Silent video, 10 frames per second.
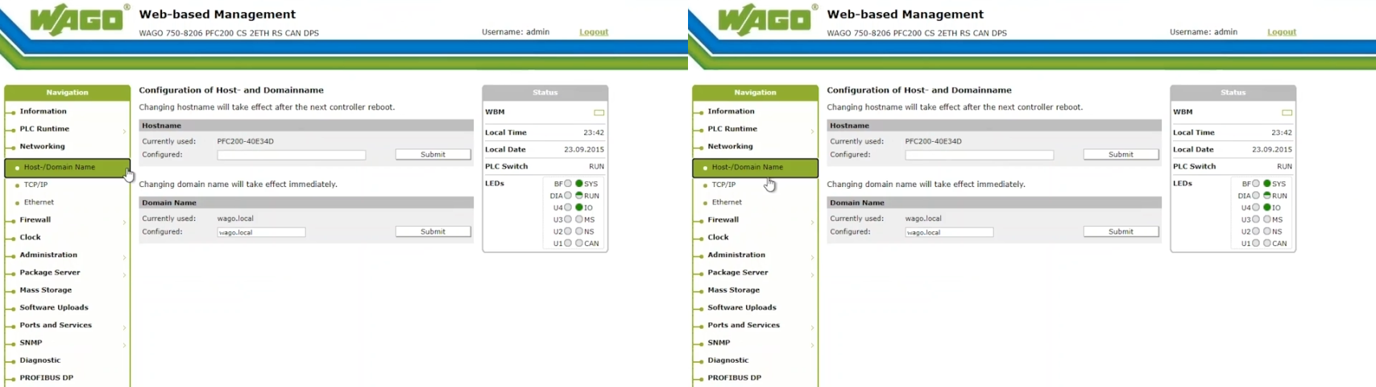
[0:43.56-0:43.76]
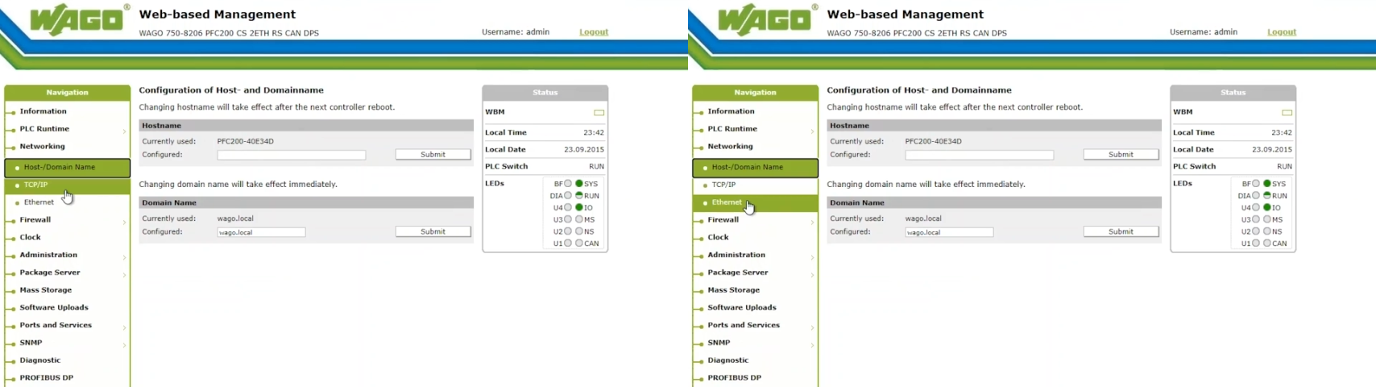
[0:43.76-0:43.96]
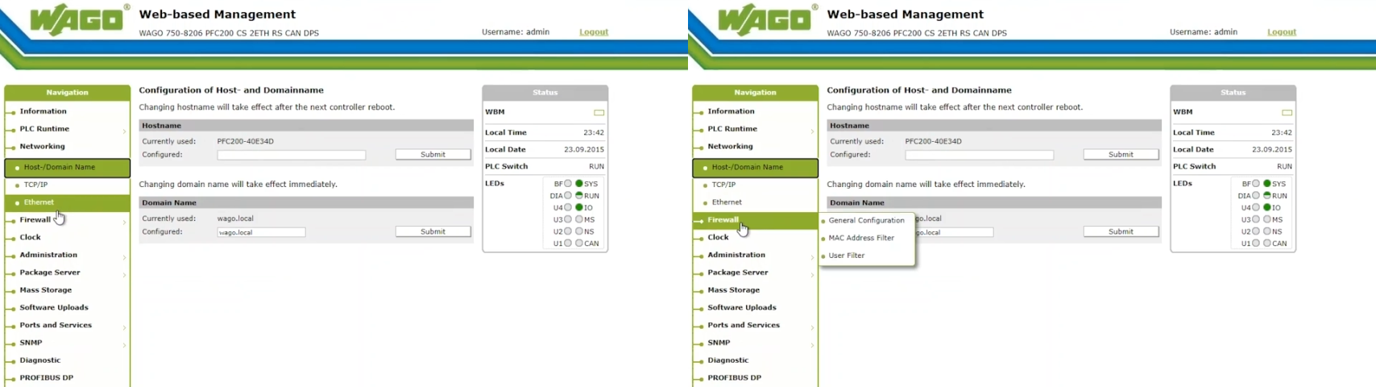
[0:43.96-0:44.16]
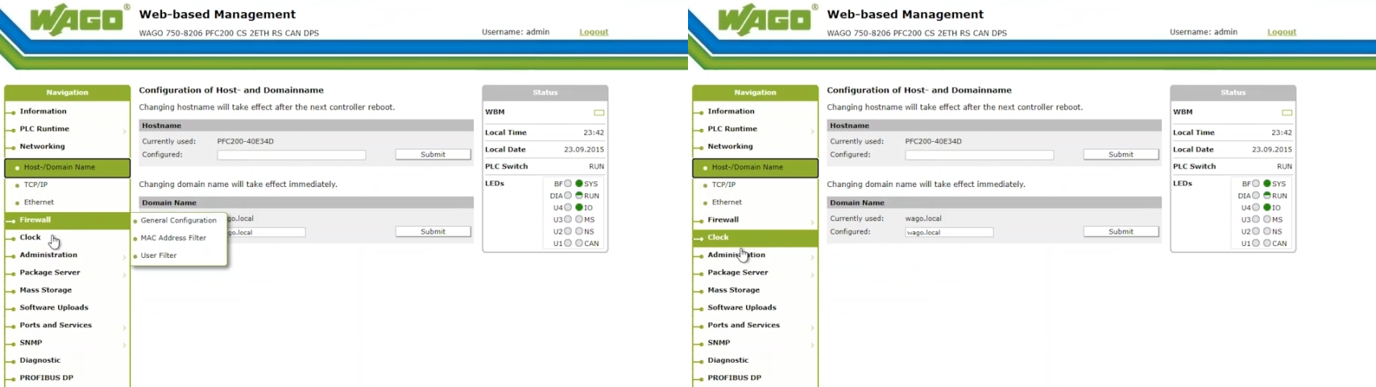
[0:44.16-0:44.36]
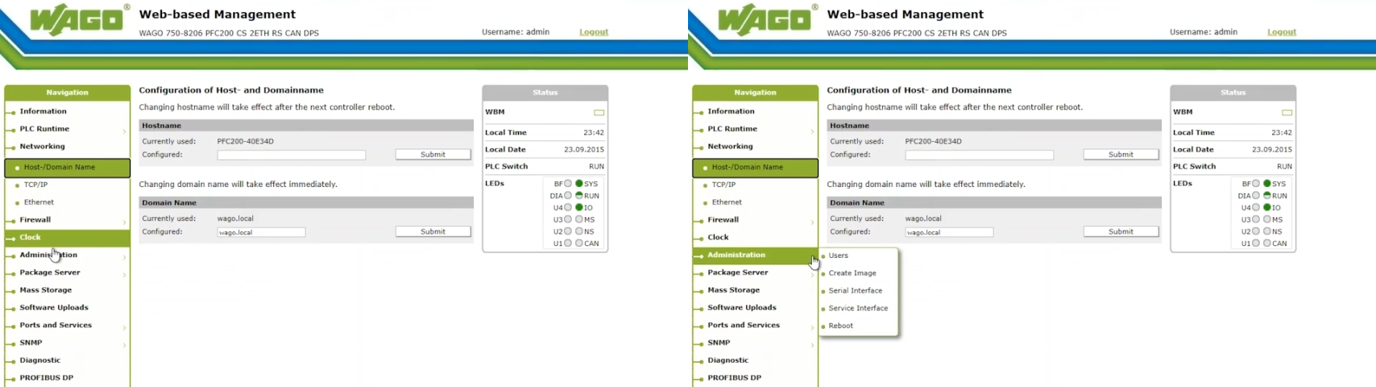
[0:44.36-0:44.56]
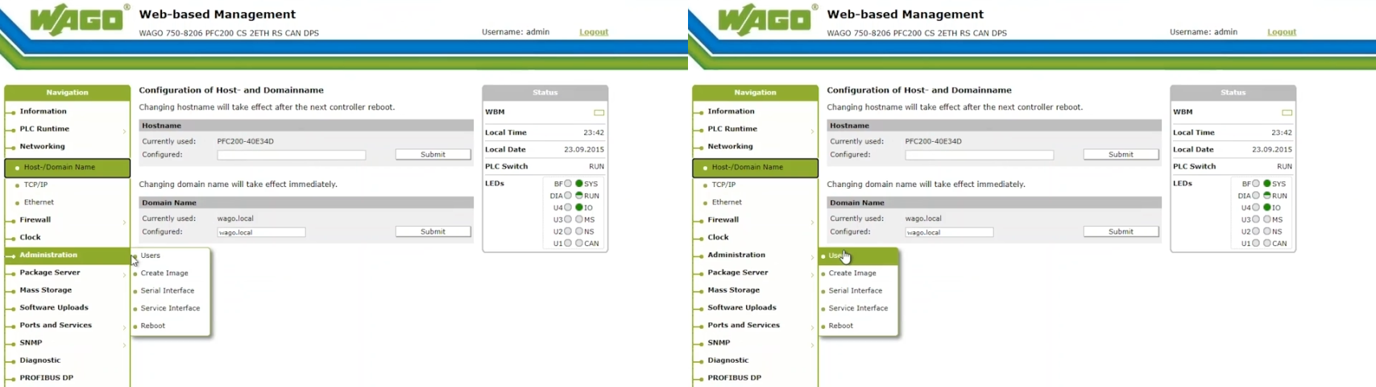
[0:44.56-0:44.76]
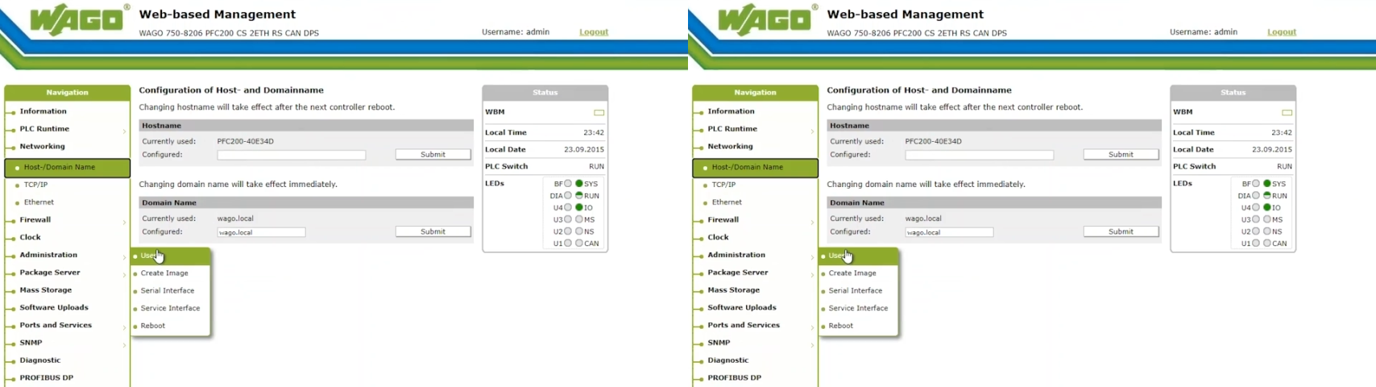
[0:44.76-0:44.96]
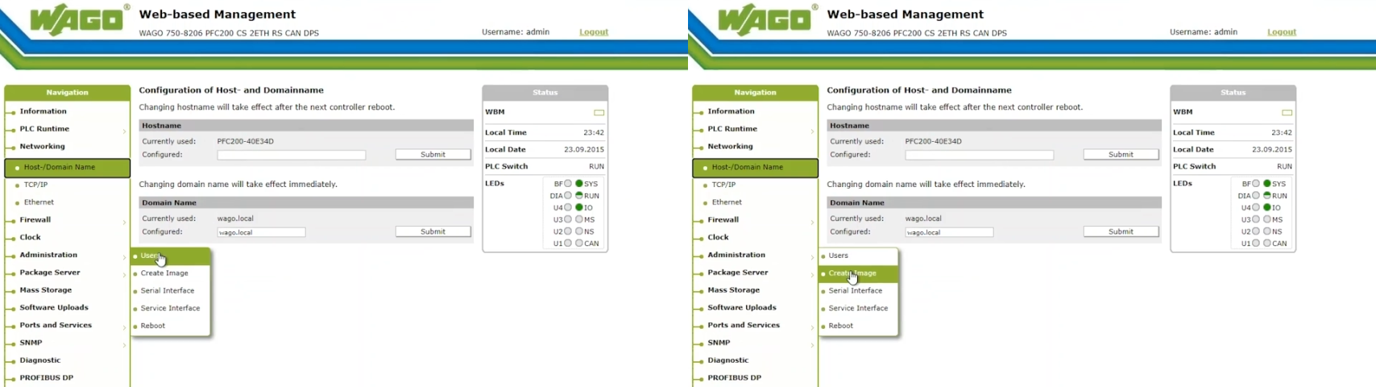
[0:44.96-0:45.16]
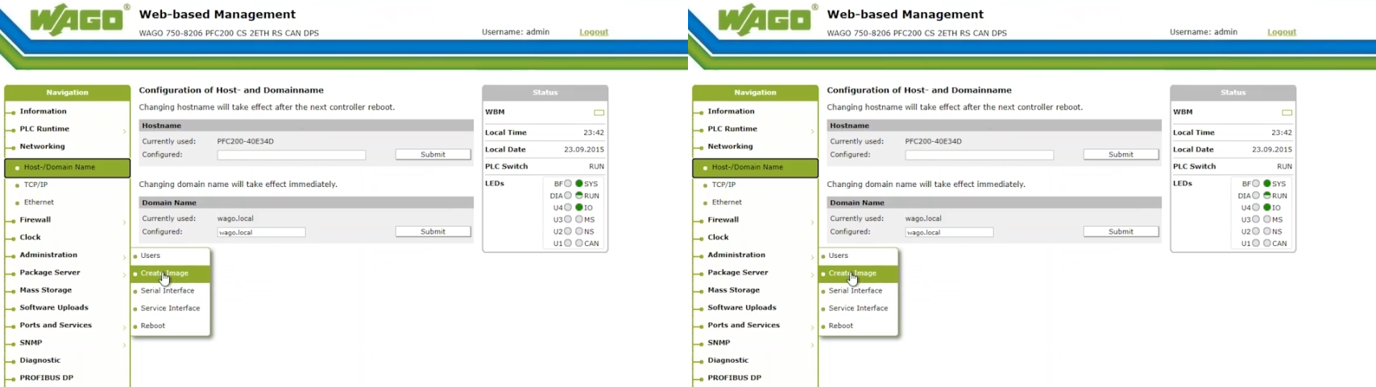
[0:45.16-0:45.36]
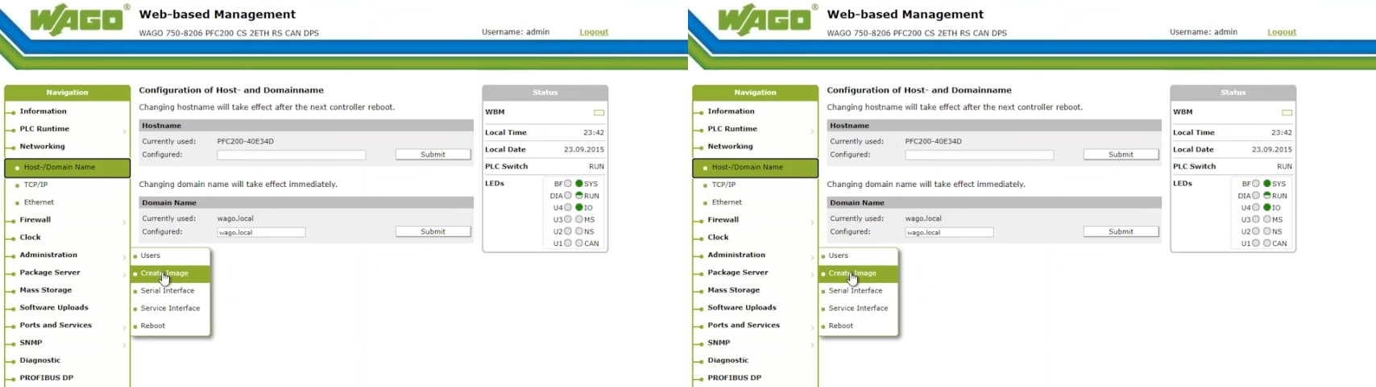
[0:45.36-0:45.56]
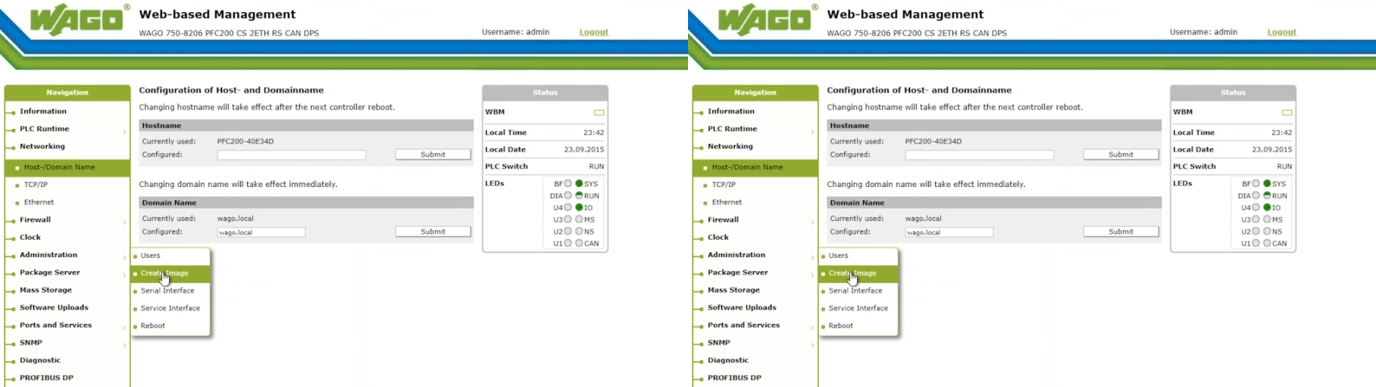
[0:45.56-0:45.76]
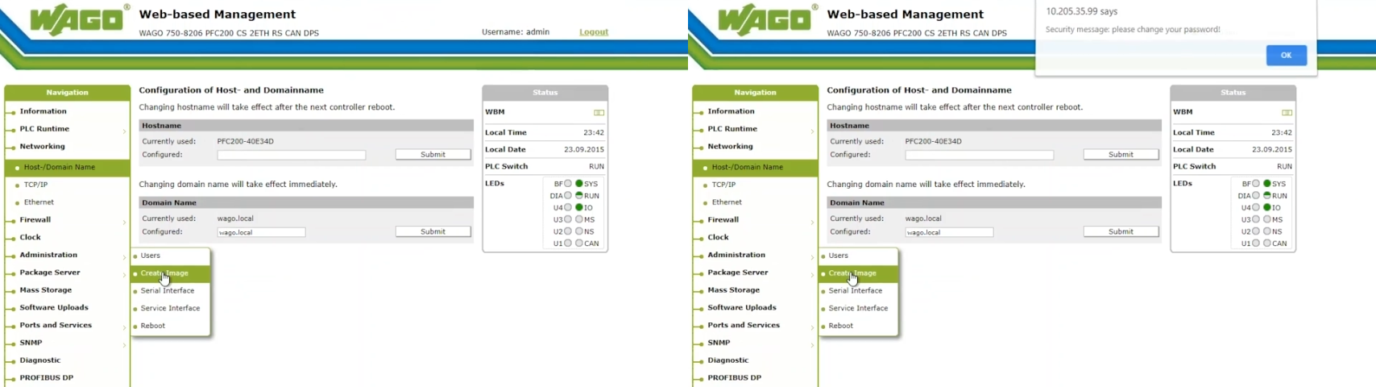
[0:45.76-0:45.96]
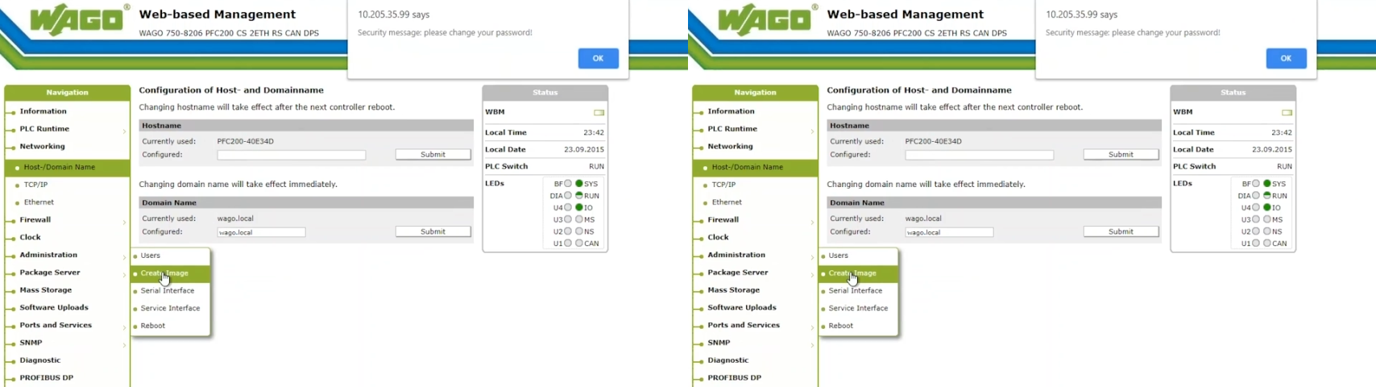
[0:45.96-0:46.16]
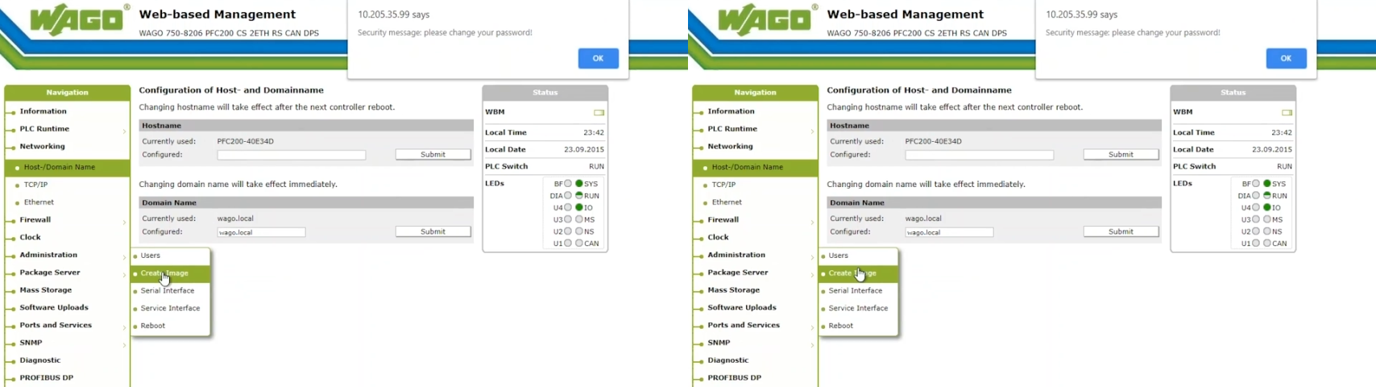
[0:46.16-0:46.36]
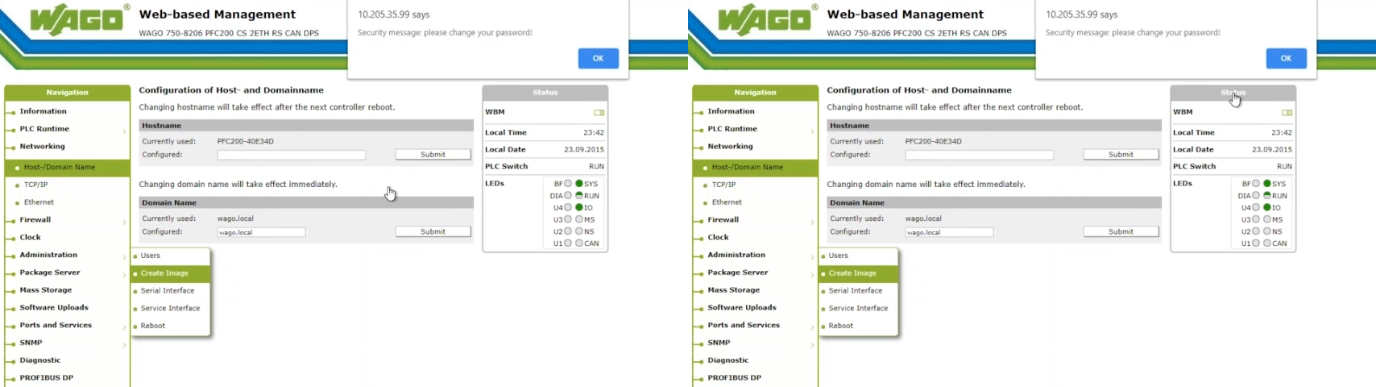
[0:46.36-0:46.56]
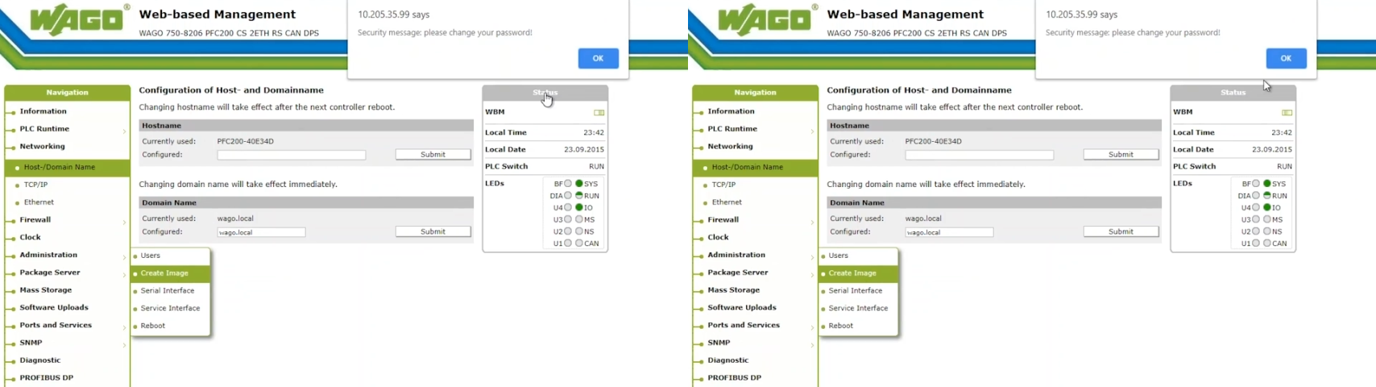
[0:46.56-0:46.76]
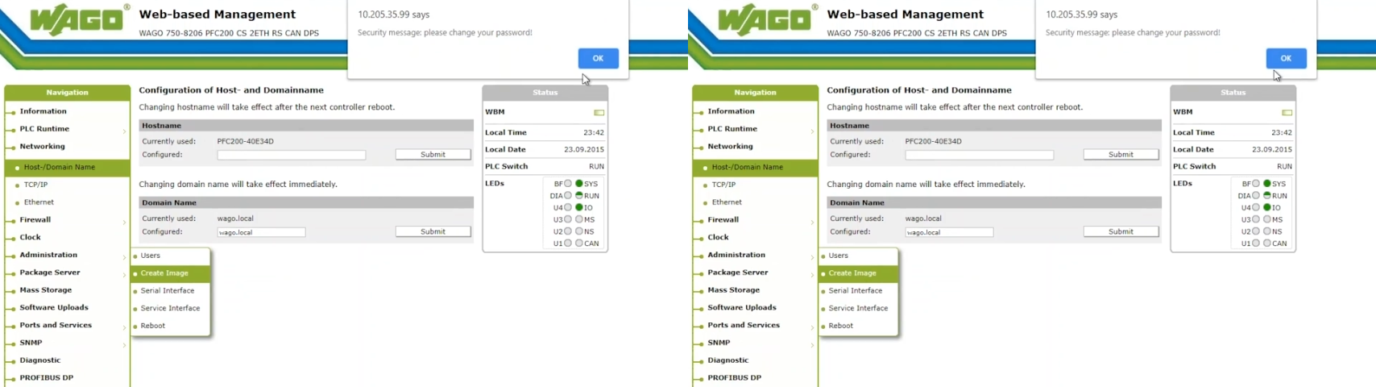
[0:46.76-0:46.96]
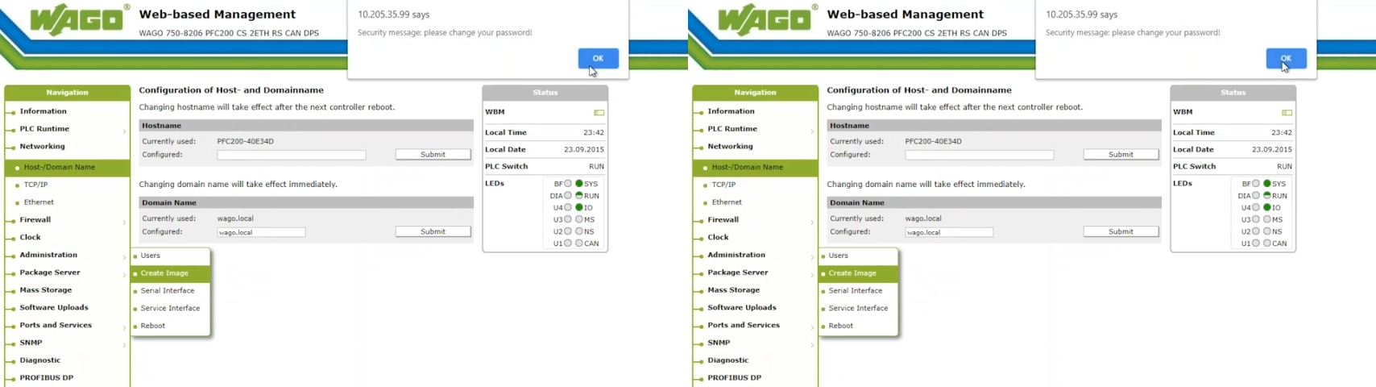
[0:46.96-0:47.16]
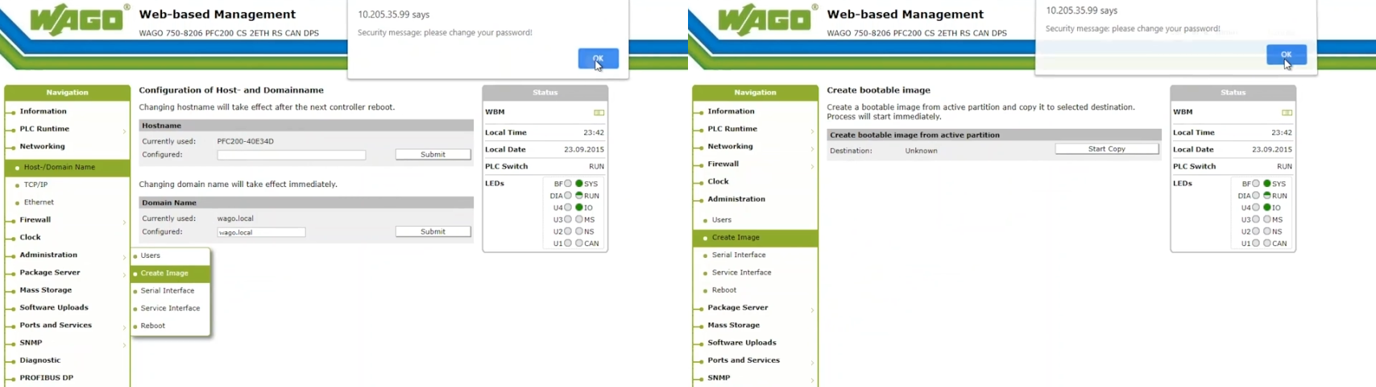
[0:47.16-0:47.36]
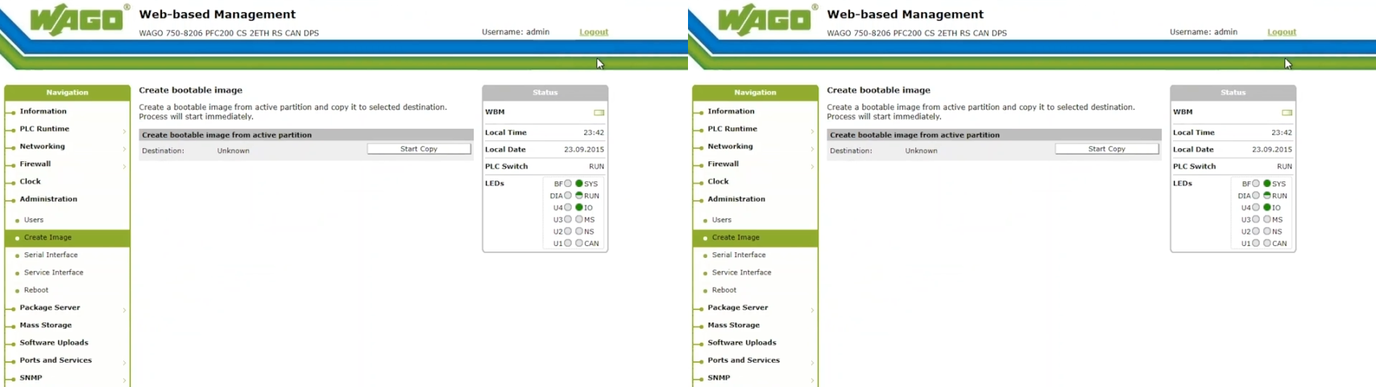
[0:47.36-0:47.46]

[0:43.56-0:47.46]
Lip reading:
(no speaker visible)